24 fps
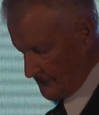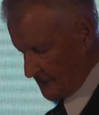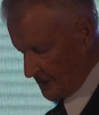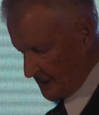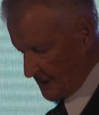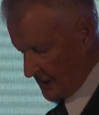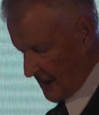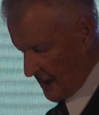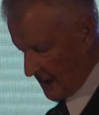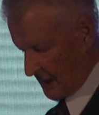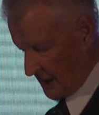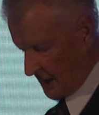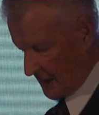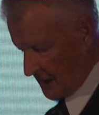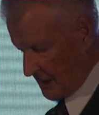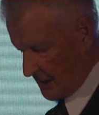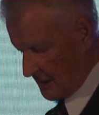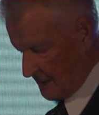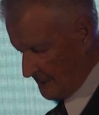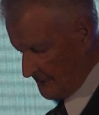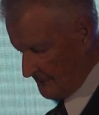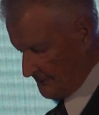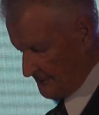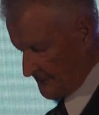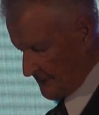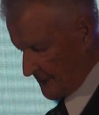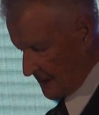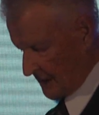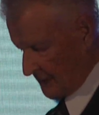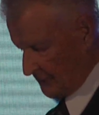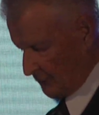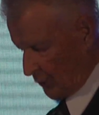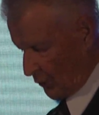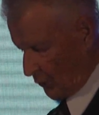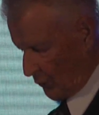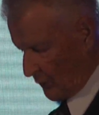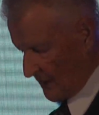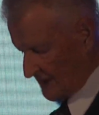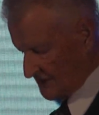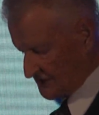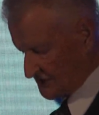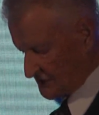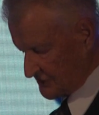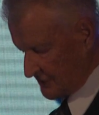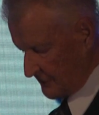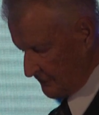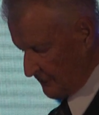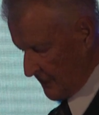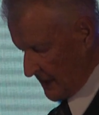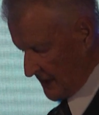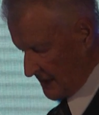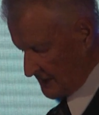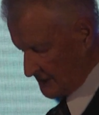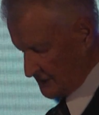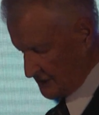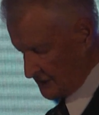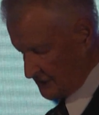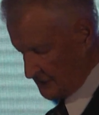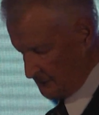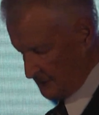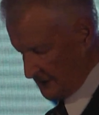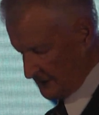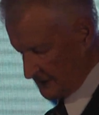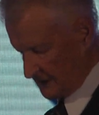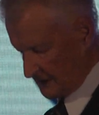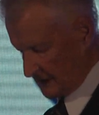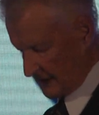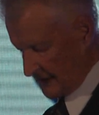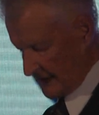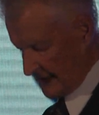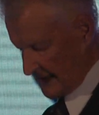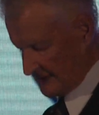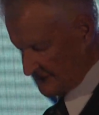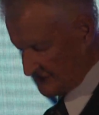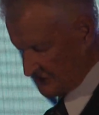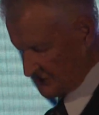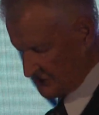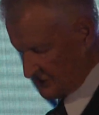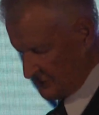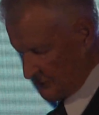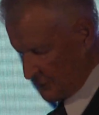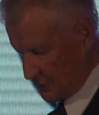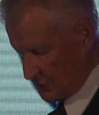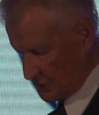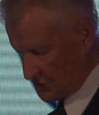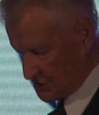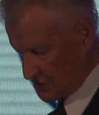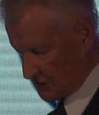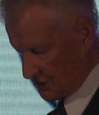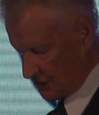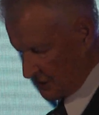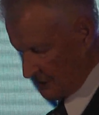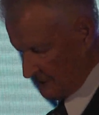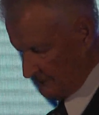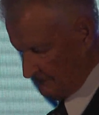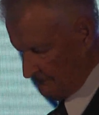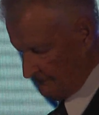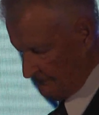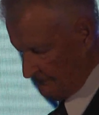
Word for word: younger, and more Western minded middle class is emerging.